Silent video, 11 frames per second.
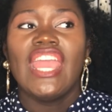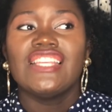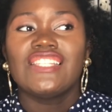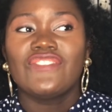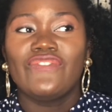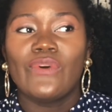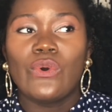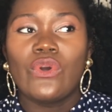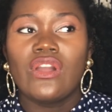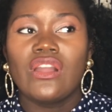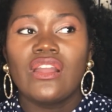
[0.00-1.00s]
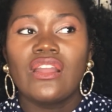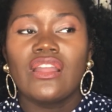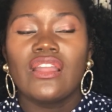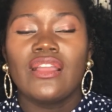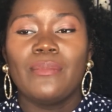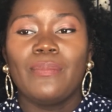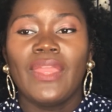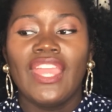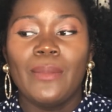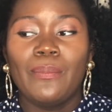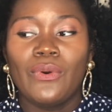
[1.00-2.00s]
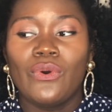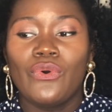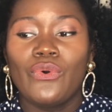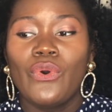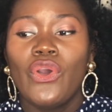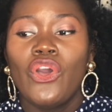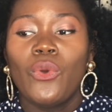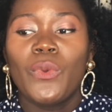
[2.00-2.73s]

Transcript: is for people